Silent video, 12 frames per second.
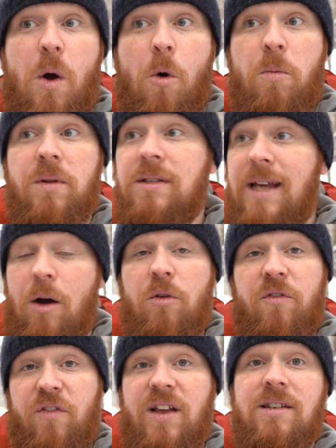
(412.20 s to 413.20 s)
opens out
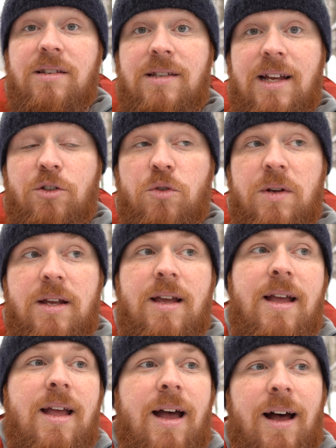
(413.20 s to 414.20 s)
and faces that tree,
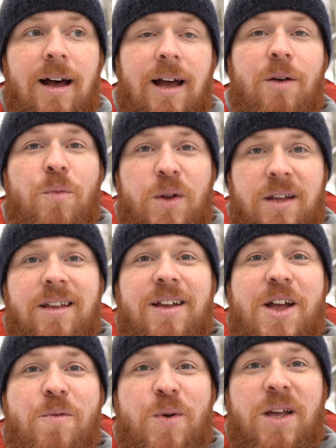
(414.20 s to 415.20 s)
and
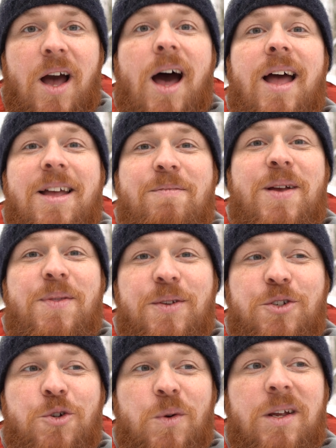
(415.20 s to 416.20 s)
we caught him in the
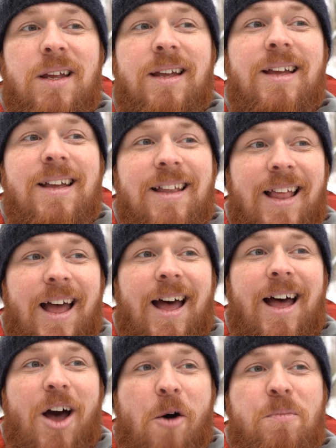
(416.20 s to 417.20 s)
tree,
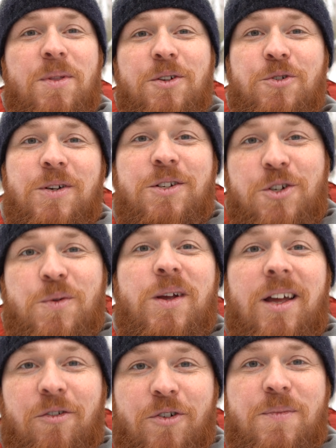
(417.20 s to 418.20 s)
up in the tree, chewing
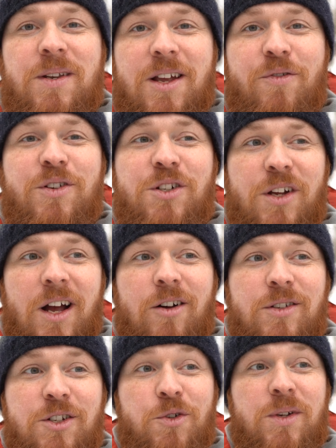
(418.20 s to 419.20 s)
it from the night vision
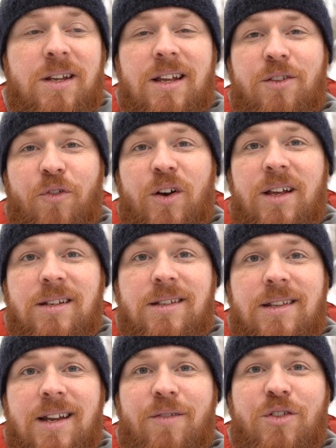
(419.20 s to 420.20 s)
goggles. And it's funny because on
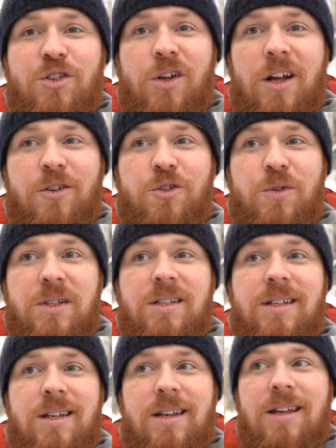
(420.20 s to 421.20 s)
the night vision goggles you can
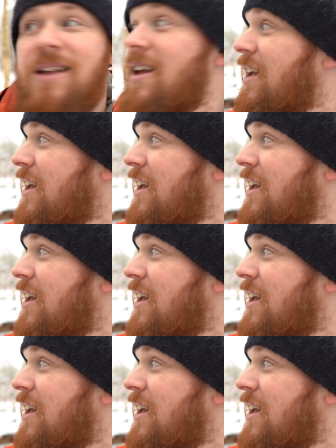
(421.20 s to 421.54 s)
see